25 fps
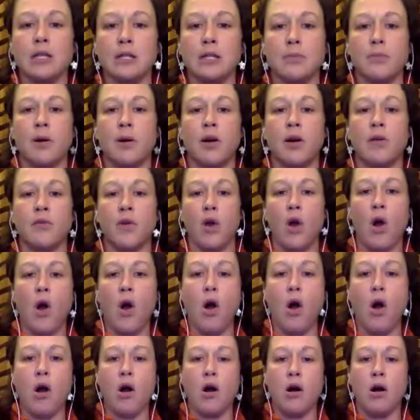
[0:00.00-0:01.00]
is a part of
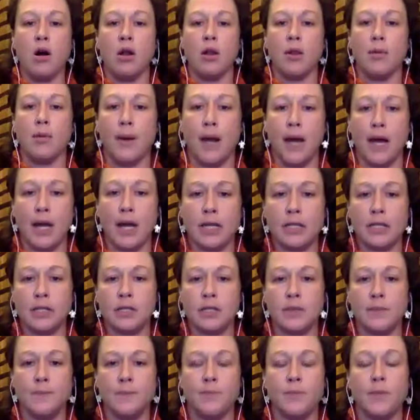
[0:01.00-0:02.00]
all the
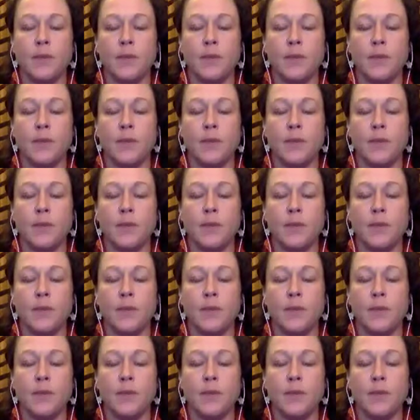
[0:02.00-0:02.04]
bodies.